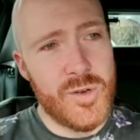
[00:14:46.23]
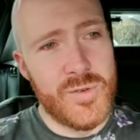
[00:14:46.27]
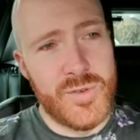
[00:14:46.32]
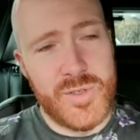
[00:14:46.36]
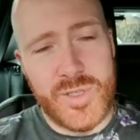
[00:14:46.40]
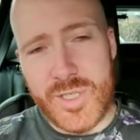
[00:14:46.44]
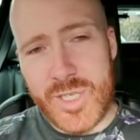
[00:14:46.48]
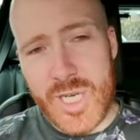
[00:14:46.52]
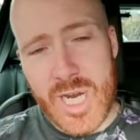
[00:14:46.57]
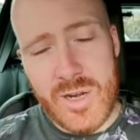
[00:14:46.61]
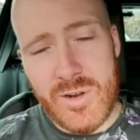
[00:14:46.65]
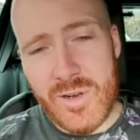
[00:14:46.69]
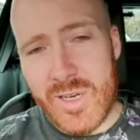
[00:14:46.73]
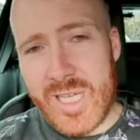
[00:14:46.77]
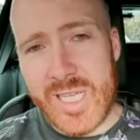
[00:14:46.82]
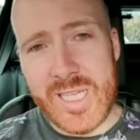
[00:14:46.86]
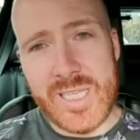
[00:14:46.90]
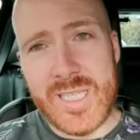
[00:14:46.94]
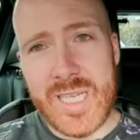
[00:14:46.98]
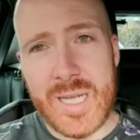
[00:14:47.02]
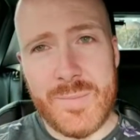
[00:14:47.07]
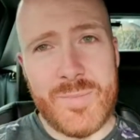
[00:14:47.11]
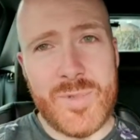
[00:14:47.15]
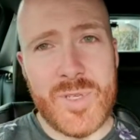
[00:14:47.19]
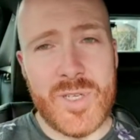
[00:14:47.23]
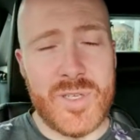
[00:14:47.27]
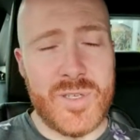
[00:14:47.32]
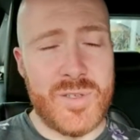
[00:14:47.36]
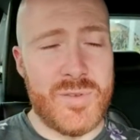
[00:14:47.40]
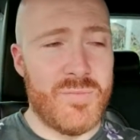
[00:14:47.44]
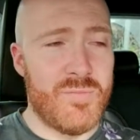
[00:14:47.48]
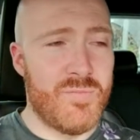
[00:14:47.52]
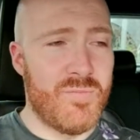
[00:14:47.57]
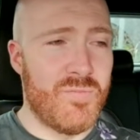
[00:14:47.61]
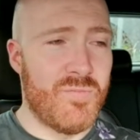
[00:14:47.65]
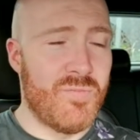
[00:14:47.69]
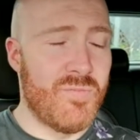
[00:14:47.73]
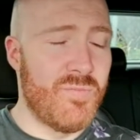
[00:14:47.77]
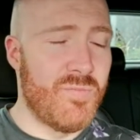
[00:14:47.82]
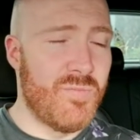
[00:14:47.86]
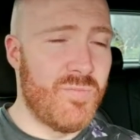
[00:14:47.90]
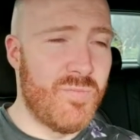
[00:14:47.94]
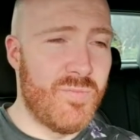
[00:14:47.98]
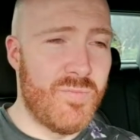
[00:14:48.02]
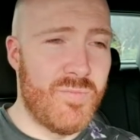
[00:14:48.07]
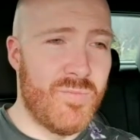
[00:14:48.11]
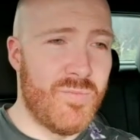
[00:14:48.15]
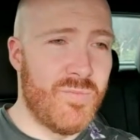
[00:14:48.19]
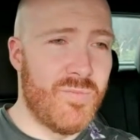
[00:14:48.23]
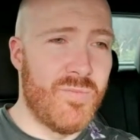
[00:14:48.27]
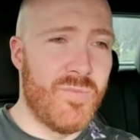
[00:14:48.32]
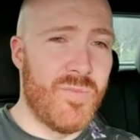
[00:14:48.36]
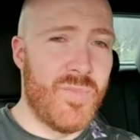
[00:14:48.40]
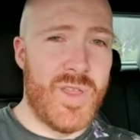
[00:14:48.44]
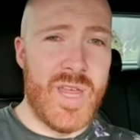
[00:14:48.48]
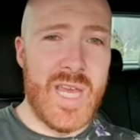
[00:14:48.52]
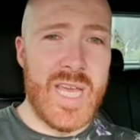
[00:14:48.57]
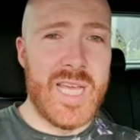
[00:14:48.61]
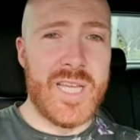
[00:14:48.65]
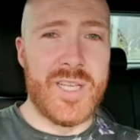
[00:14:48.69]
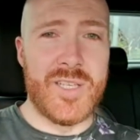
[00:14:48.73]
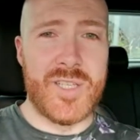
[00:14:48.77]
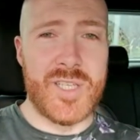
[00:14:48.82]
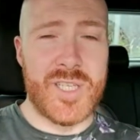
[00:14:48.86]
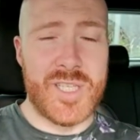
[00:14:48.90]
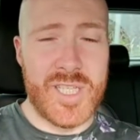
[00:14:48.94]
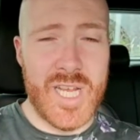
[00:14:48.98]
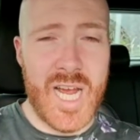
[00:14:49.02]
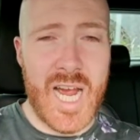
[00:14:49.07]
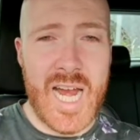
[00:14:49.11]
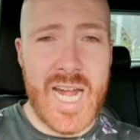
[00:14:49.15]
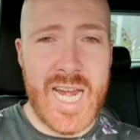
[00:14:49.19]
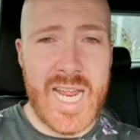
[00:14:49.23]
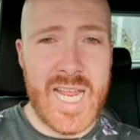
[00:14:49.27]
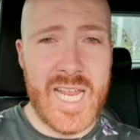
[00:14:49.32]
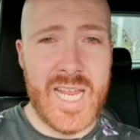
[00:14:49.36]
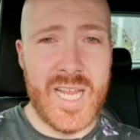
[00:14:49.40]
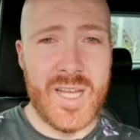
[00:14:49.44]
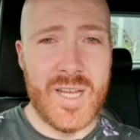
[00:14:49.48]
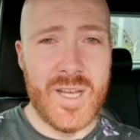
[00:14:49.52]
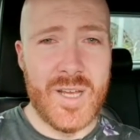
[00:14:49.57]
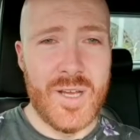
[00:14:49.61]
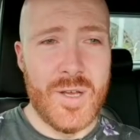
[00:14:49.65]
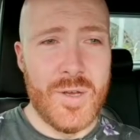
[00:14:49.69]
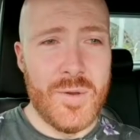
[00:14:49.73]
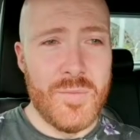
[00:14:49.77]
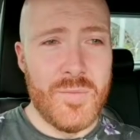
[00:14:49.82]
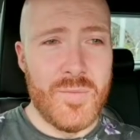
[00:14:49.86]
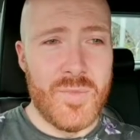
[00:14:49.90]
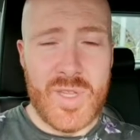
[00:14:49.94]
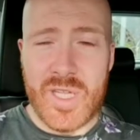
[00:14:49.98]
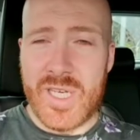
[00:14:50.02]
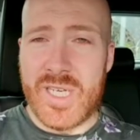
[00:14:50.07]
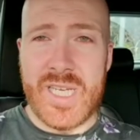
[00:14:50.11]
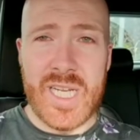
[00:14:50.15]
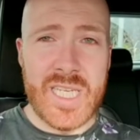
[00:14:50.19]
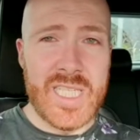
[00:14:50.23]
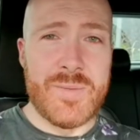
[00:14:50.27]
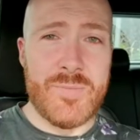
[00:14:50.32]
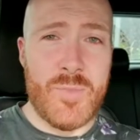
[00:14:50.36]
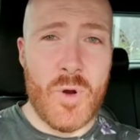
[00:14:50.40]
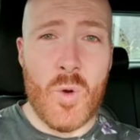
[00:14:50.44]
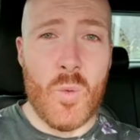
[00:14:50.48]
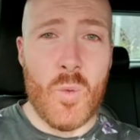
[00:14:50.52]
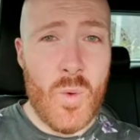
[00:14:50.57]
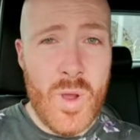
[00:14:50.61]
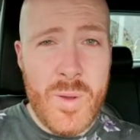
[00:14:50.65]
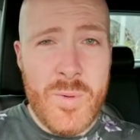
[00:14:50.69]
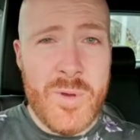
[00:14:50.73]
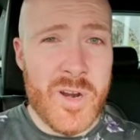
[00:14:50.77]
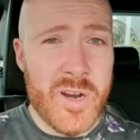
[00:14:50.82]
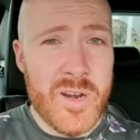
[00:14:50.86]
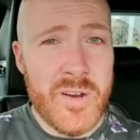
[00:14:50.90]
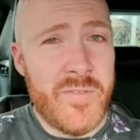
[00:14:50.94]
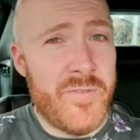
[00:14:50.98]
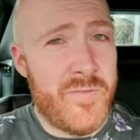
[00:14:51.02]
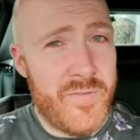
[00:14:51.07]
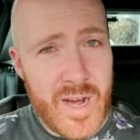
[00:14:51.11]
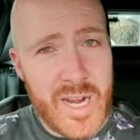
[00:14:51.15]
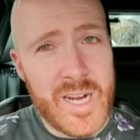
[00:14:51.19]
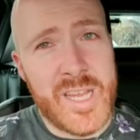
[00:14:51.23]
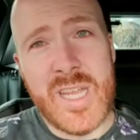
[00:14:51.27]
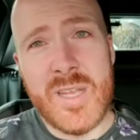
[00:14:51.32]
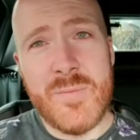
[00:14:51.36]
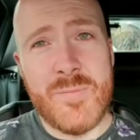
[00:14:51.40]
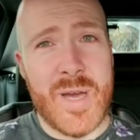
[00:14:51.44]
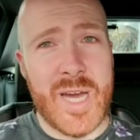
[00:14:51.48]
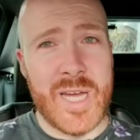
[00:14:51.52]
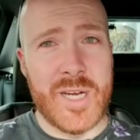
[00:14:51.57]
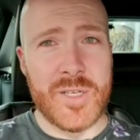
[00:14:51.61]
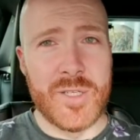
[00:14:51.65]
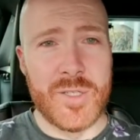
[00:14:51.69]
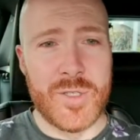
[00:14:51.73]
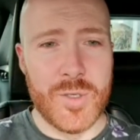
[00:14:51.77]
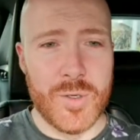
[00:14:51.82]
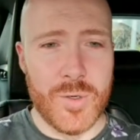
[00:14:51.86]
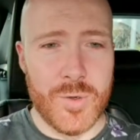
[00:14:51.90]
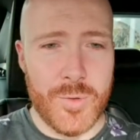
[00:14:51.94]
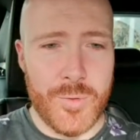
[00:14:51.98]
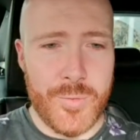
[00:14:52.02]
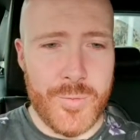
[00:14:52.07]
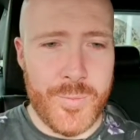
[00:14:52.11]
generally accepted thing in society that doesn't put women on a fucking pedestal.